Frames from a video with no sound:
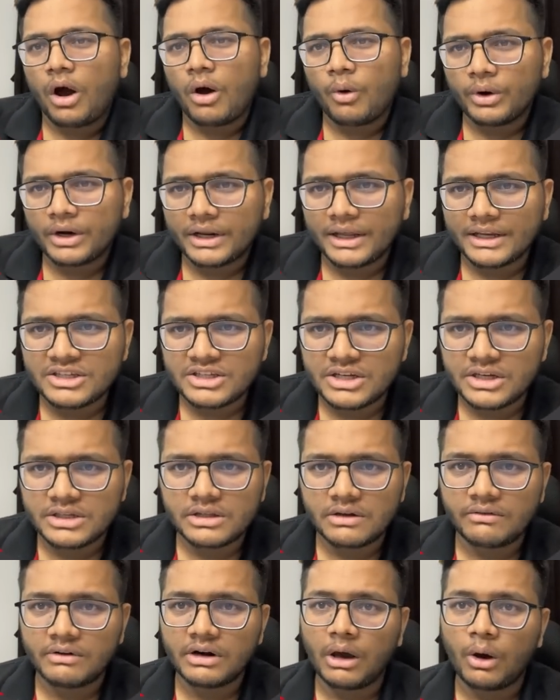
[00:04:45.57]
how it can
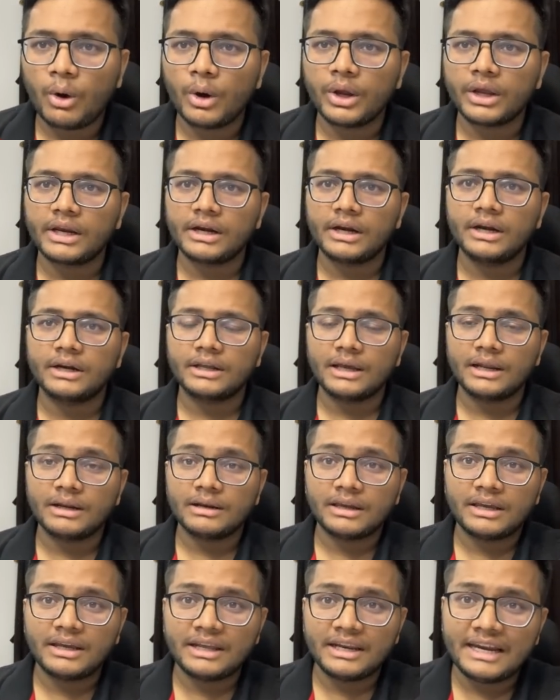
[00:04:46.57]
change the world, how it
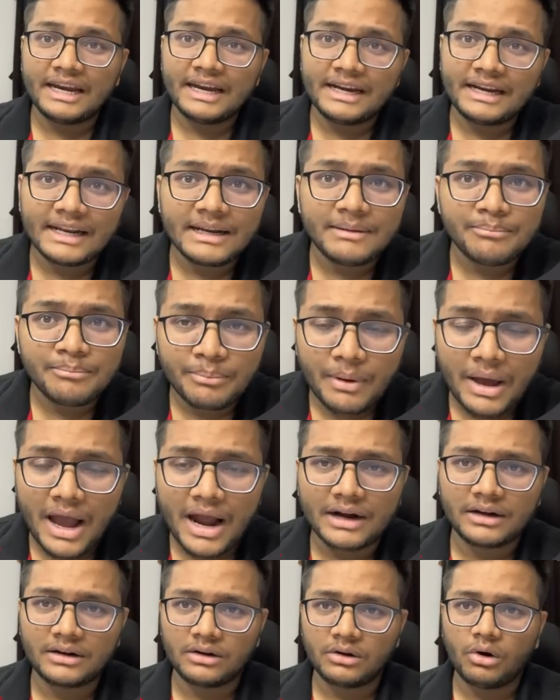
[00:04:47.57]
can create an
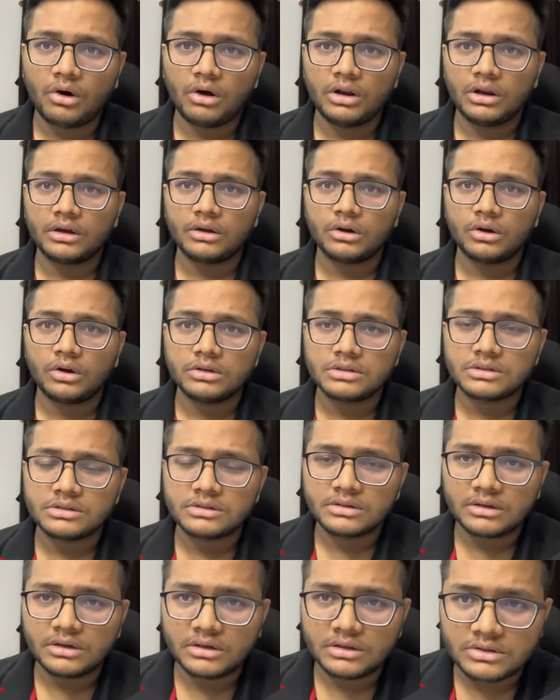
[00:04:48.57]
impact all
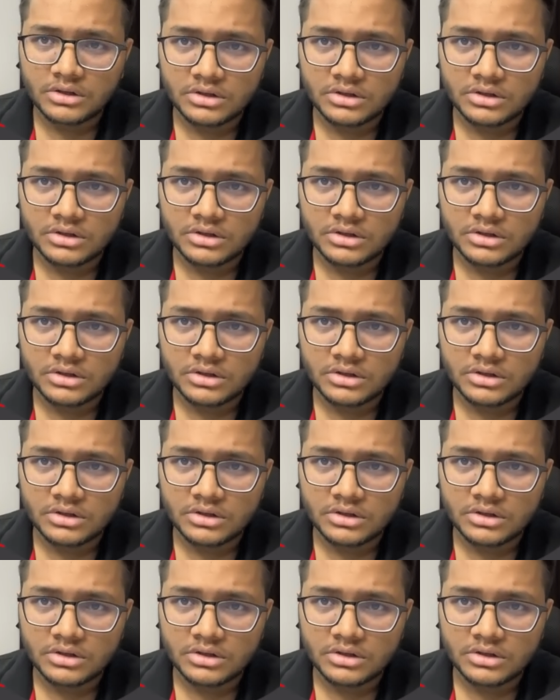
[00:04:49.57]
across uh,